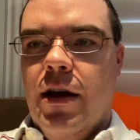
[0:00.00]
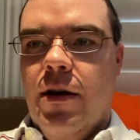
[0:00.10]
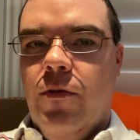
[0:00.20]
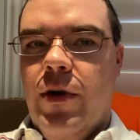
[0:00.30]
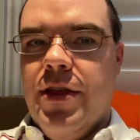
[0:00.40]

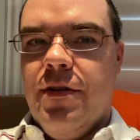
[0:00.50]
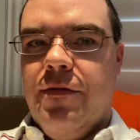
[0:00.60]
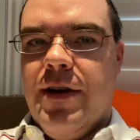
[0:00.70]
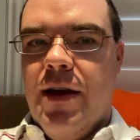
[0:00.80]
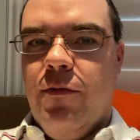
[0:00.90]
with
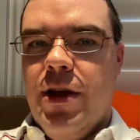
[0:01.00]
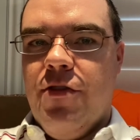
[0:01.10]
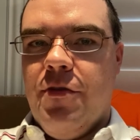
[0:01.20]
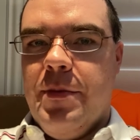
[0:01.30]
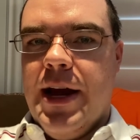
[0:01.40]
5
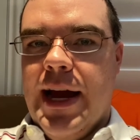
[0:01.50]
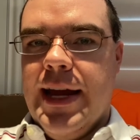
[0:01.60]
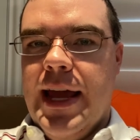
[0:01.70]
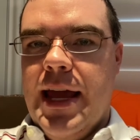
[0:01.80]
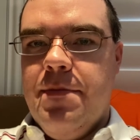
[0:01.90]
wins from
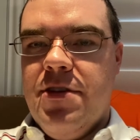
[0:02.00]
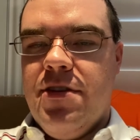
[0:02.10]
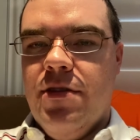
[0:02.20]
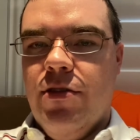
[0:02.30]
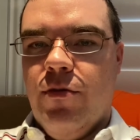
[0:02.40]
9
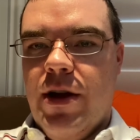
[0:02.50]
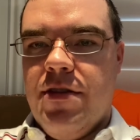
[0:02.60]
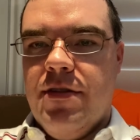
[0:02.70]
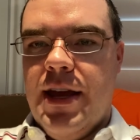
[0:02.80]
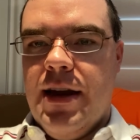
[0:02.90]
games. The
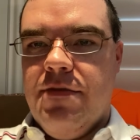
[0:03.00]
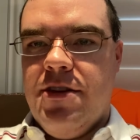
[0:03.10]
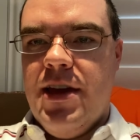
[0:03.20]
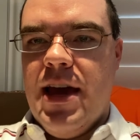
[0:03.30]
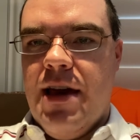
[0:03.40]
rest of the
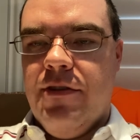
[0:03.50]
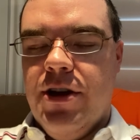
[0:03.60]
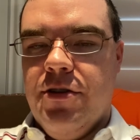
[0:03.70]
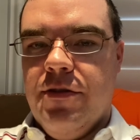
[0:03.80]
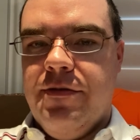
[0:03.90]
NFC have
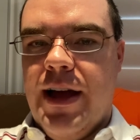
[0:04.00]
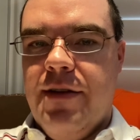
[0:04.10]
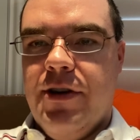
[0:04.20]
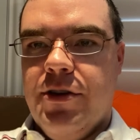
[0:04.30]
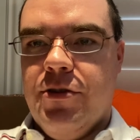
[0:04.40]
under
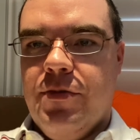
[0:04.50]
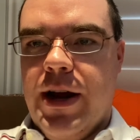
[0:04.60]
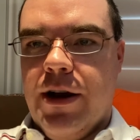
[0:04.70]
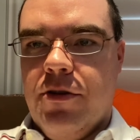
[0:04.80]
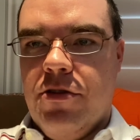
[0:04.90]
500
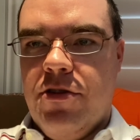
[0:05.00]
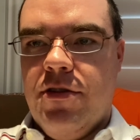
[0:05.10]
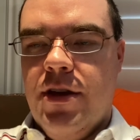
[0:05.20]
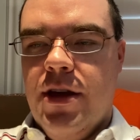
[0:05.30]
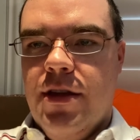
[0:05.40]
records.
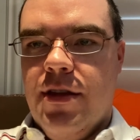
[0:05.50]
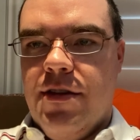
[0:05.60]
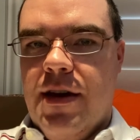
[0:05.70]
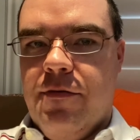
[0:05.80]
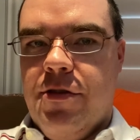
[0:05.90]
The
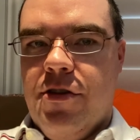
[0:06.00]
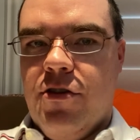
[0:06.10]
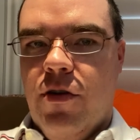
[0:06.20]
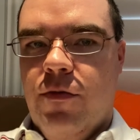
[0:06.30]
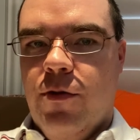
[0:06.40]
San
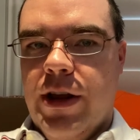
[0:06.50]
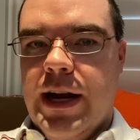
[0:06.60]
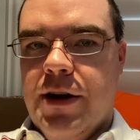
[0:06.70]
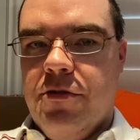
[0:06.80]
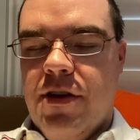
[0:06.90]
Francisco
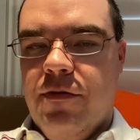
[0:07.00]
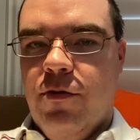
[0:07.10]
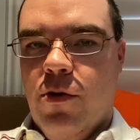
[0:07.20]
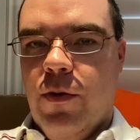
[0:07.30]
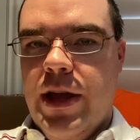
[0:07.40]
49ers have
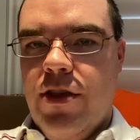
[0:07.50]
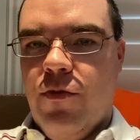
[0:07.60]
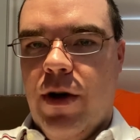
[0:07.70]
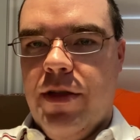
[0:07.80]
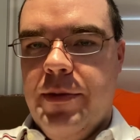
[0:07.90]
4
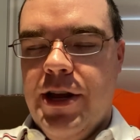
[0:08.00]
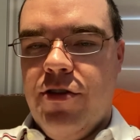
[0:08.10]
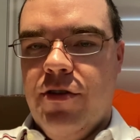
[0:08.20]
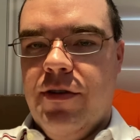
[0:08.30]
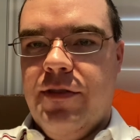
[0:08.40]
wins, while the
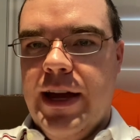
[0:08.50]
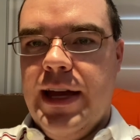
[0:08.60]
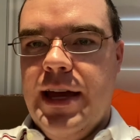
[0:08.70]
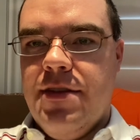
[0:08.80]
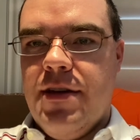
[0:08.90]
Minnesota
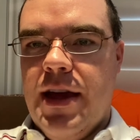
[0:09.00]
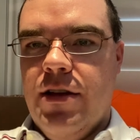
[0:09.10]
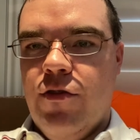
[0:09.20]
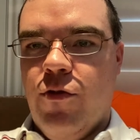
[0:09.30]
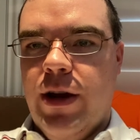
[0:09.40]
Vikings
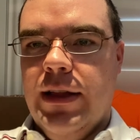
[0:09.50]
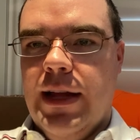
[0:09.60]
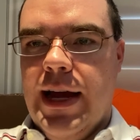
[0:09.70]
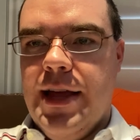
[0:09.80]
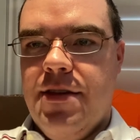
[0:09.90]
and Detroit
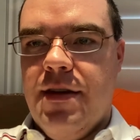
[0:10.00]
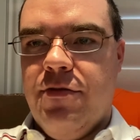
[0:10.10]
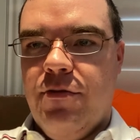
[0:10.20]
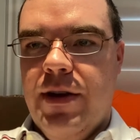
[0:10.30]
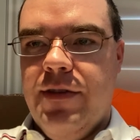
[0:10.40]
Lions have
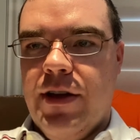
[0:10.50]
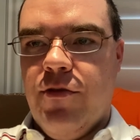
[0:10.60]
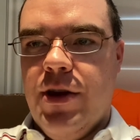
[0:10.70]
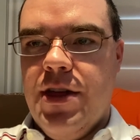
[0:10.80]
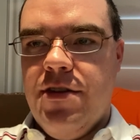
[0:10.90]
3
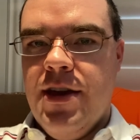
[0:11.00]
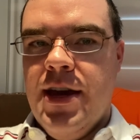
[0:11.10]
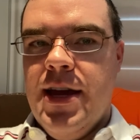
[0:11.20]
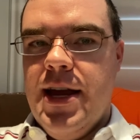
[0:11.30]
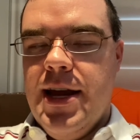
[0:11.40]
victories
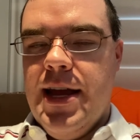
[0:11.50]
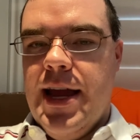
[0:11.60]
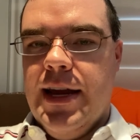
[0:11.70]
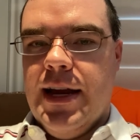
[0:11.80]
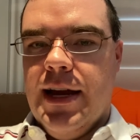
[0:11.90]
in
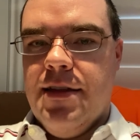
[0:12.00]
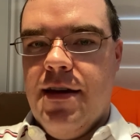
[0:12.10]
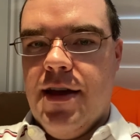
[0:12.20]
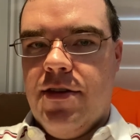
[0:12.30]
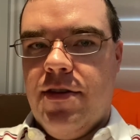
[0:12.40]
8
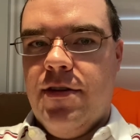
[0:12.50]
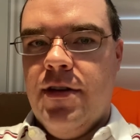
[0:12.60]
contests.